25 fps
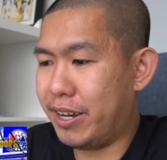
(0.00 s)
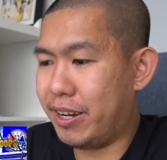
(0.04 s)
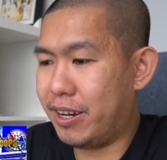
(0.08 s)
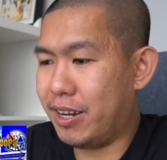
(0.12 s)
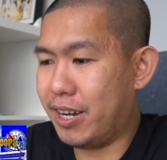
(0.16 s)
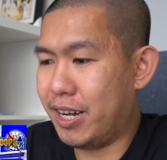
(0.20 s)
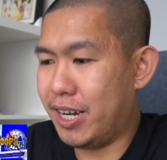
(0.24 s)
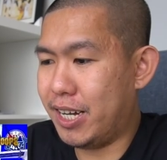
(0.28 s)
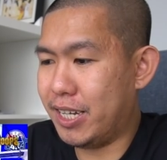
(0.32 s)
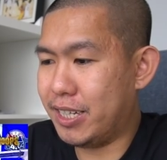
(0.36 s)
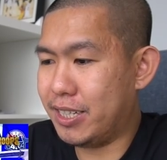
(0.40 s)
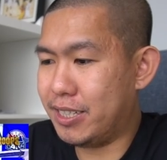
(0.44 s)

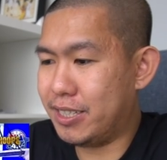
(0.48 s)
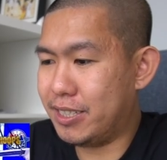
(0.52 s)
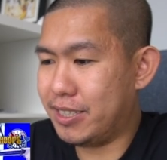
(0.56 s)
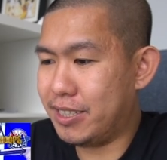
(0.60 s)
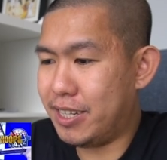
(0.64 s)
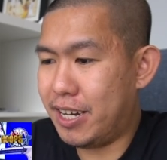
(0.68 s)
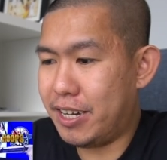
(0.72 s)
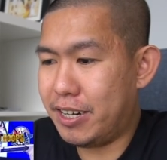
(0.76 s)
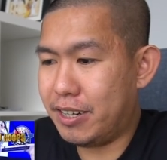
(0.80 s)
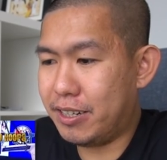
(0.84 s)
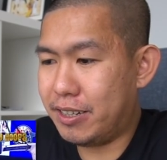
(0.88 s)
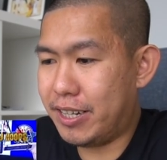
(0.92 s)
god.
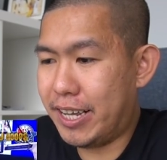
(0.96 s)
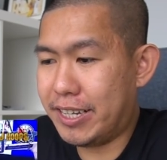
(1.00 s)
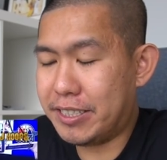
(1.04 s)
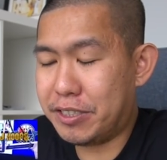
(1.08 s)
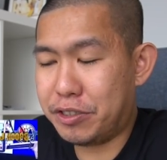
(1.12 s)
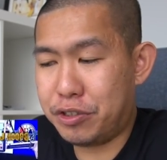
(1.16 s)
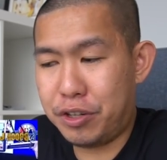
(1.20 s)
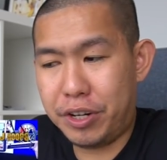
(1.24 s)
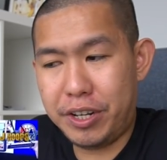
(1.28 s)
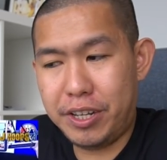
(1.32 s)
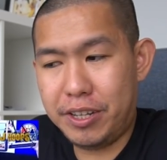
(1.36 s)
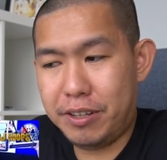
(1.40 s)
Another
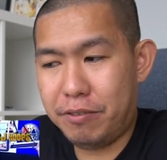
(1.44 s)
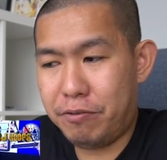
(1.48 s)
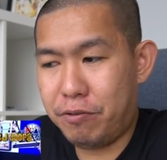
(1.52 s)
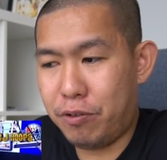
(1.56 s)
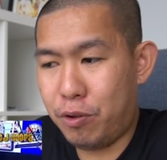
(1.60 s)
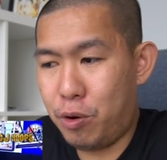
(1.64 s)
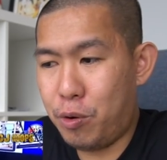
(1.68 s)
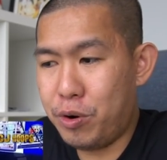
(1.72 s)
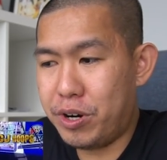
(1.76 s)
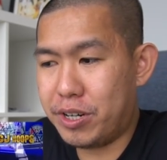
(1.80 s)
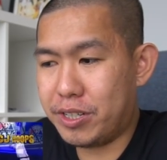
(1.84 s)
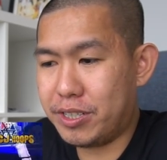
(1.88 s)
that's three
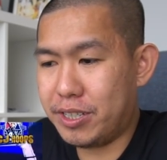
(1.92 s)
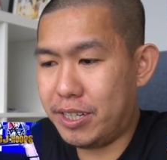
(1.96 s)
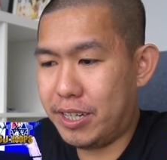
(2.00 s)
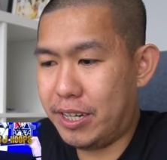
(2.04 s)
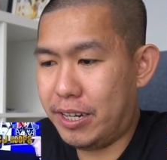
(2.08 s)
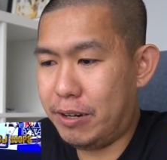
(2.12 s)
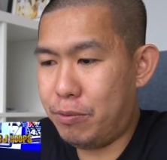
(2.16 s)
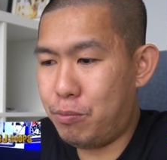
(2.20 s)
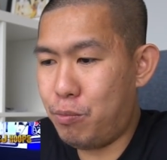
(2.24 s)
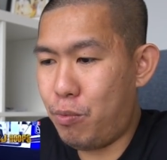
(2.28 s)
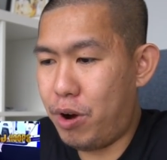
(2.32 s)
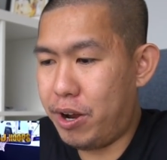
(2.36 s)
floaters
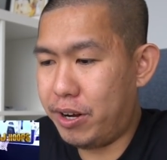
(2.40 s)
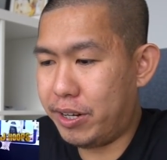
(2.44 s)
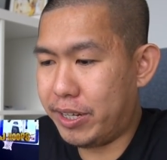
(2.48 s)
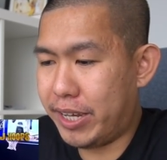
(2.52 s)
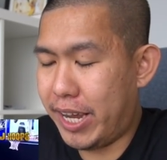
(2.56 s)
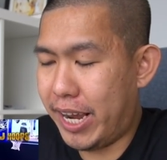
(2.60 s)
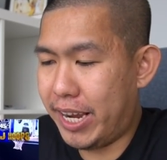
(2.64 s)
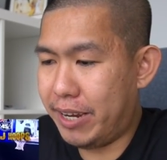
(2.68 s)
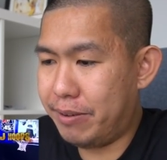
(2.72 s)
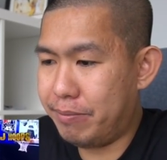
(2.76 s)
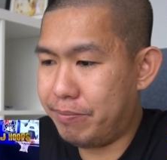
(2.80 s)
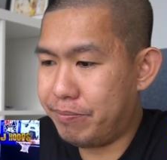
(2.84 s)
in one
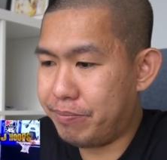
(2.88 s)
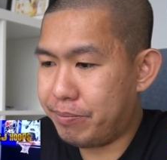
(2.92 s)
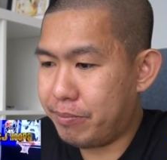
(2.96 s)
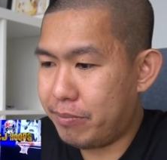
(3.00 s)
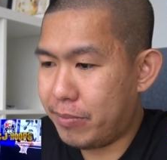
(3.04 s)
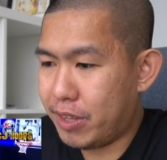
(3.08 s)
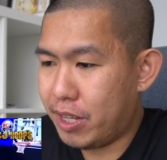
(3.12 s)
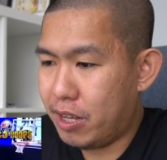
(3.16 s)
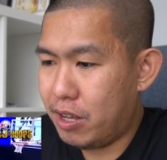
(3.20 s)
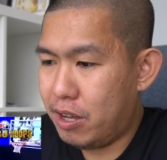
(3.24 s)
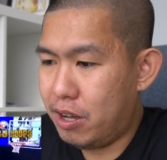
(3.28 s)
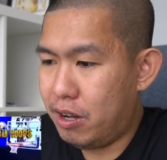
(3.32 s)
game.
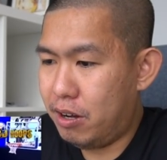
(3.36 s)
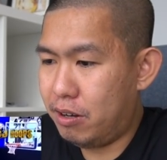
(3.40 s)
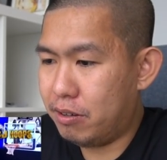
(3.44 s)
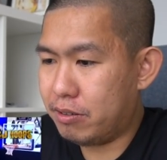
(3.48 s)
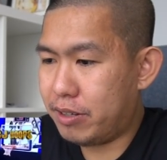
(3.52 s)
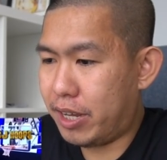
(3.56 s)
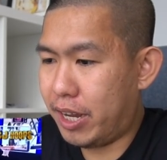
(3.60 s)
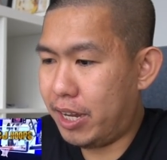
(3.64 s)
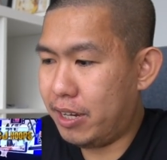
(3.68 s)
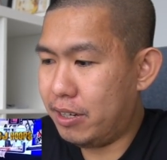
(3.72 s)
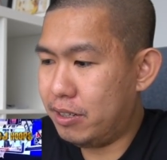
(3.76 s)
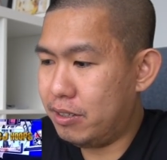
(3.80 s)

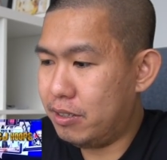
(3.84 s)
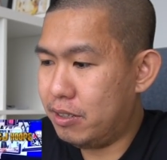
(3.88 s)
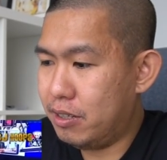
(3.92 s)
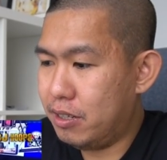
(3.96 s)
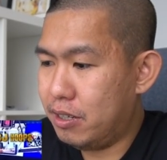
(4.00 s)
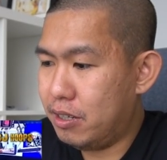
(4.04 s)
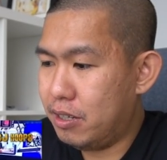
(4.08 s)
Okay.